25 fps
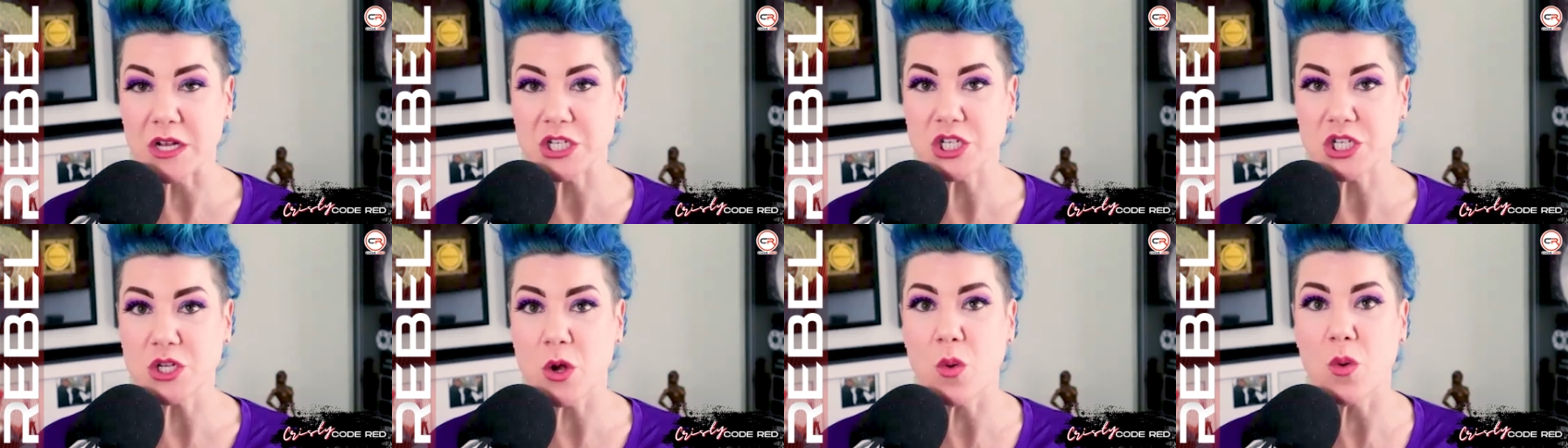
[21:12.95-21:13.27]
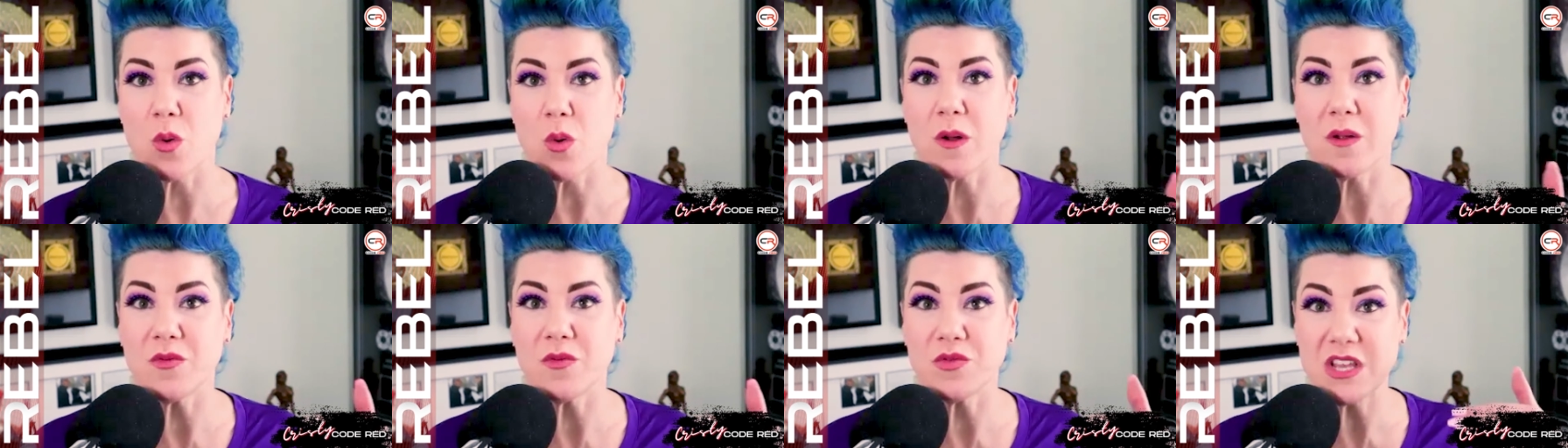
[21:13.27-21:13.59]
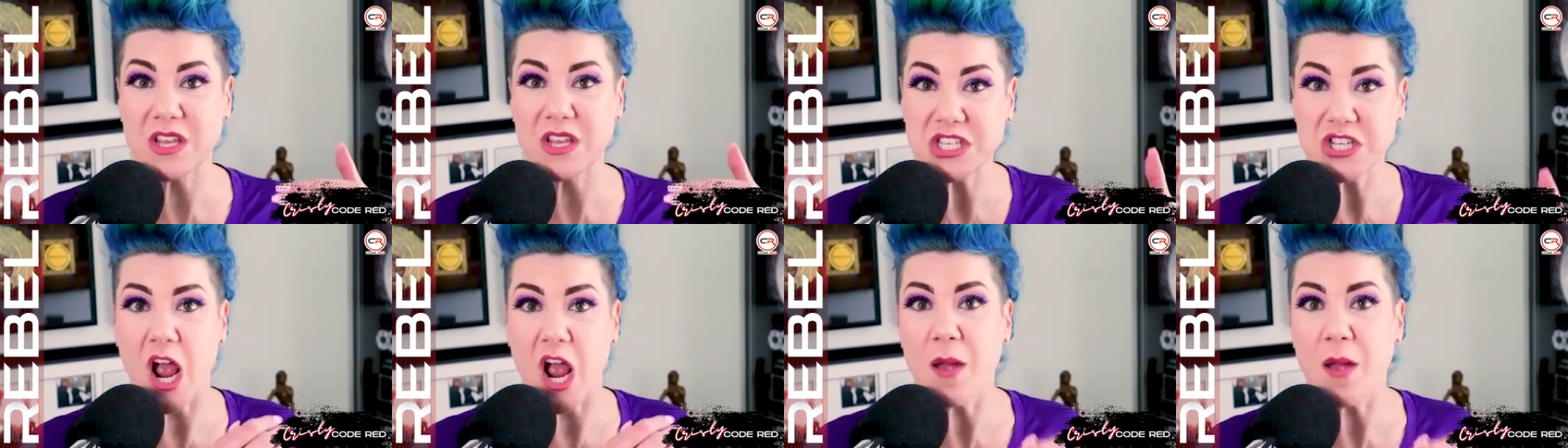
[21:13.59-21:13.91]
So
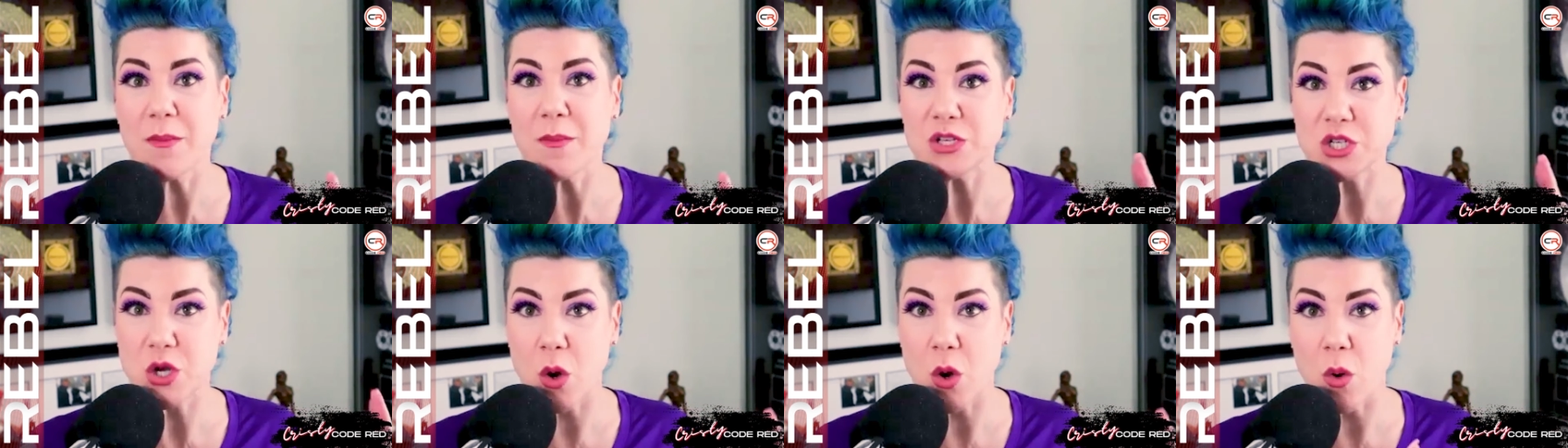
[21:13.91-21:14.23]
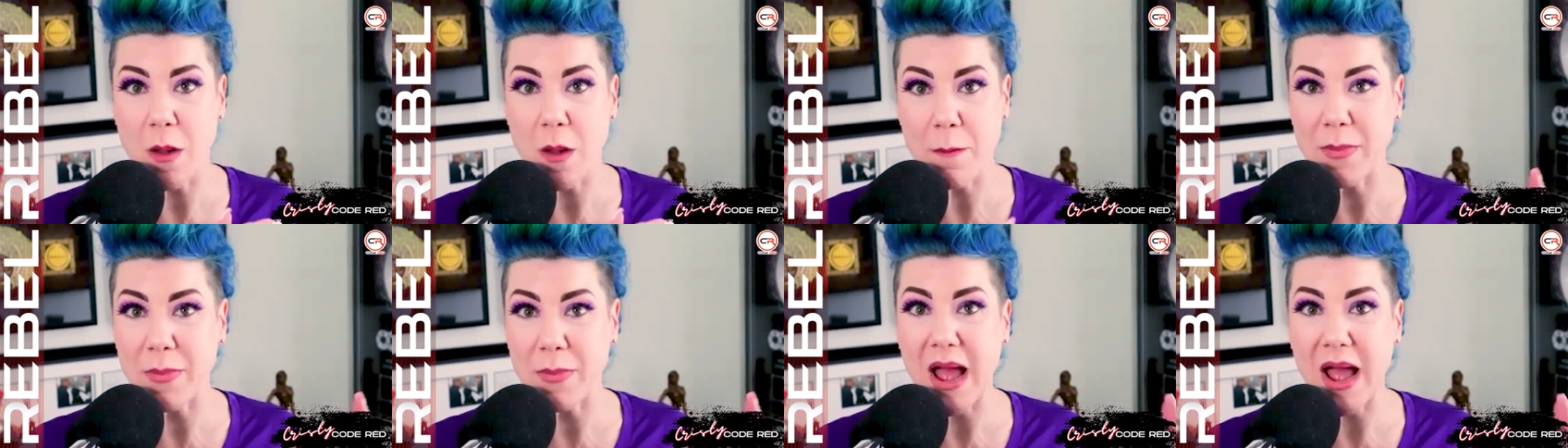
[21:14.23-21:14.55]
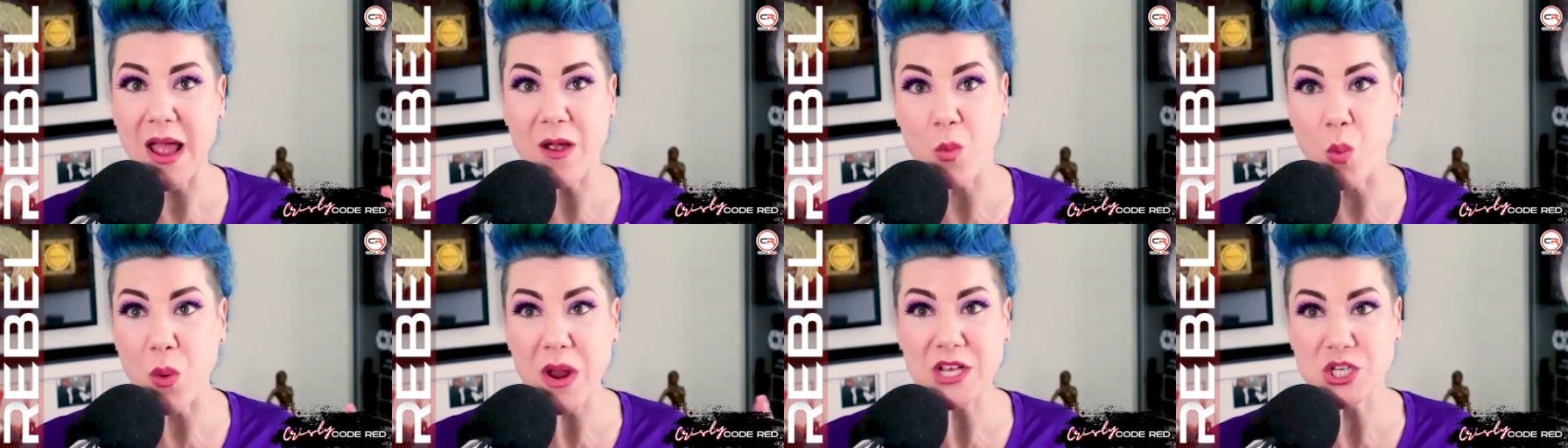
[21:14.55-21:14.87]
this time is going by,
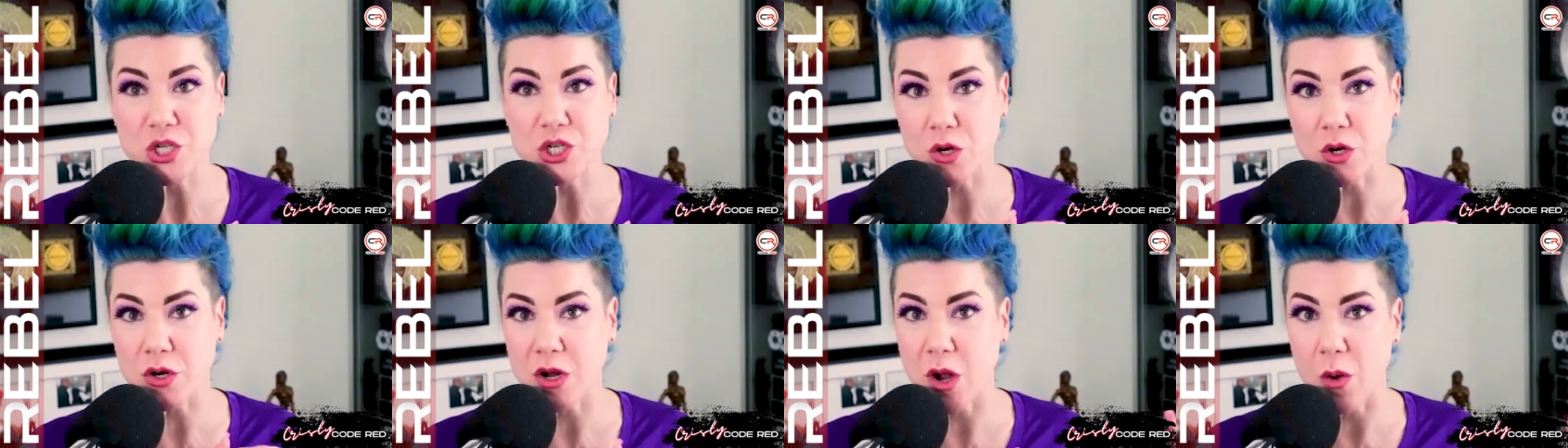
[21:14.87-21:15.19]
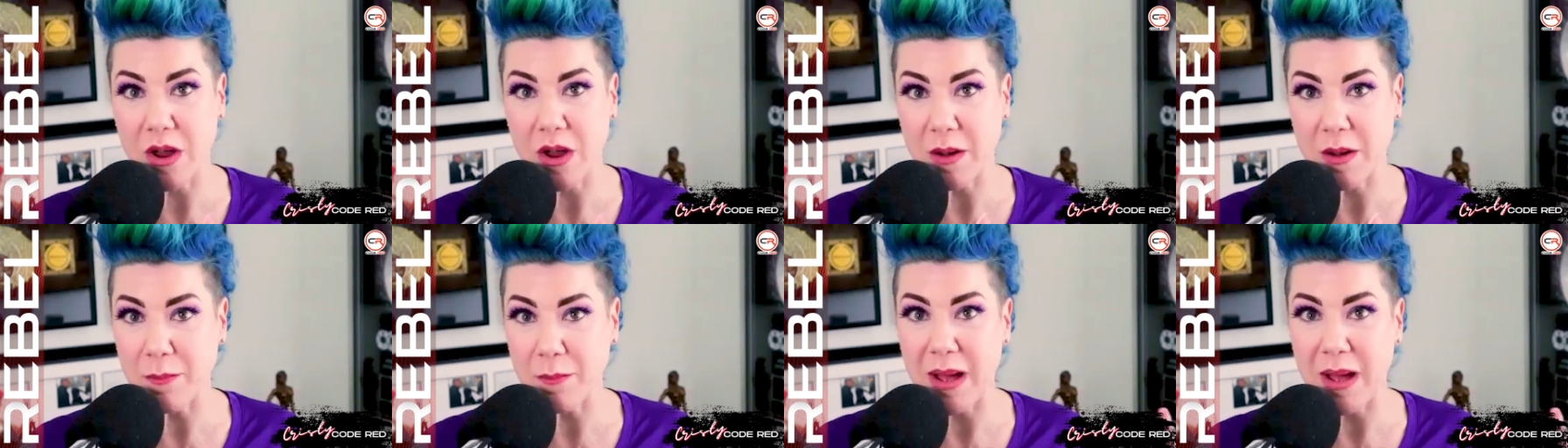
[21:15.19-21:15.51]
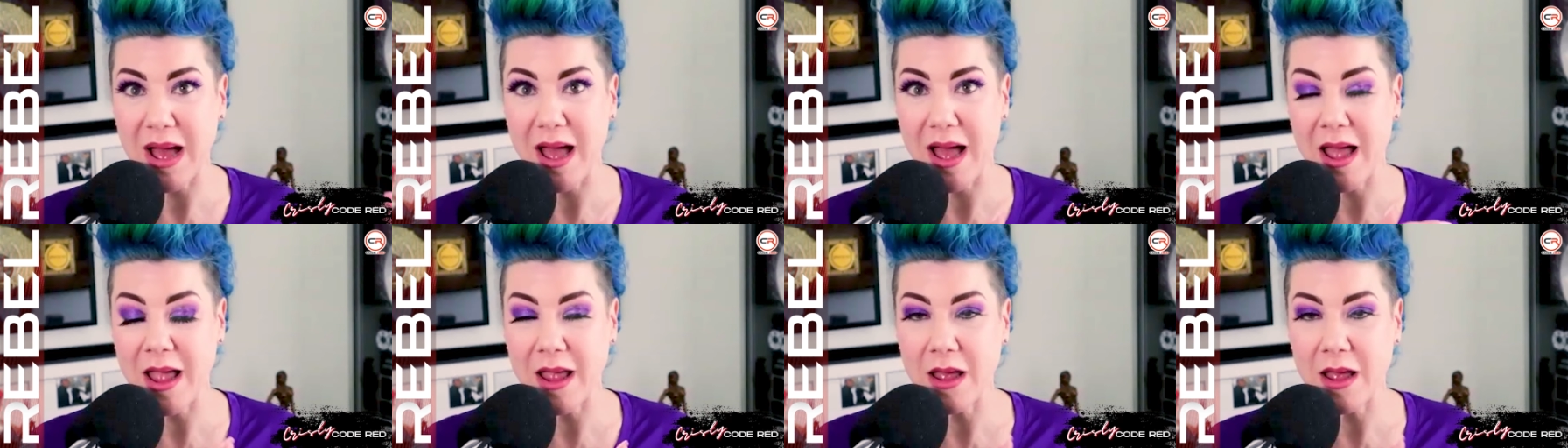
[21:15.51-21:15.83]
weeks are going
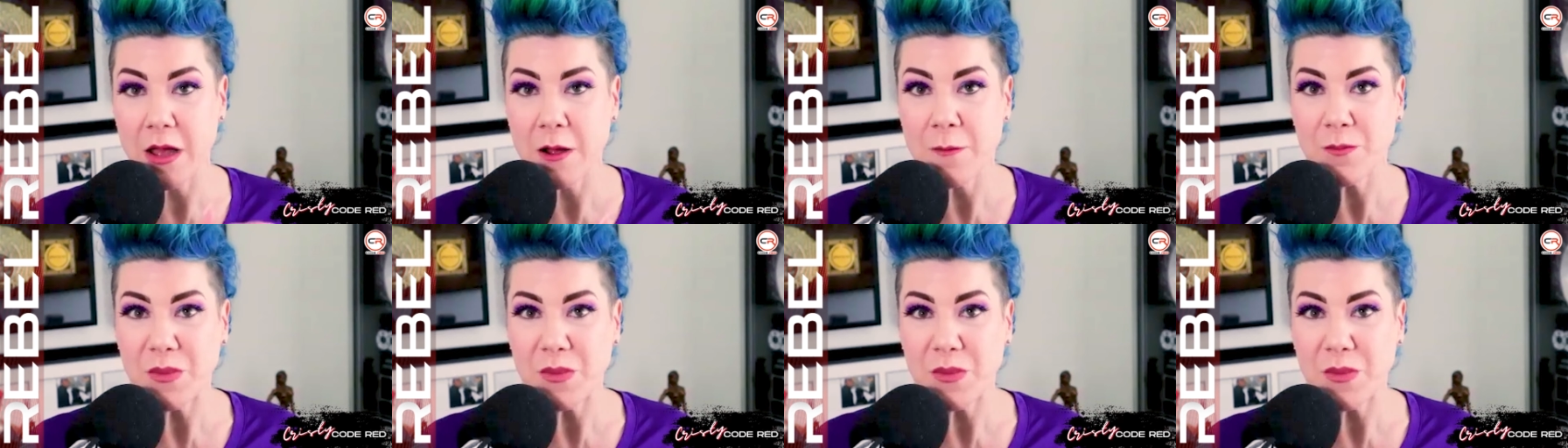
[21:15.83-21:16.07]
by,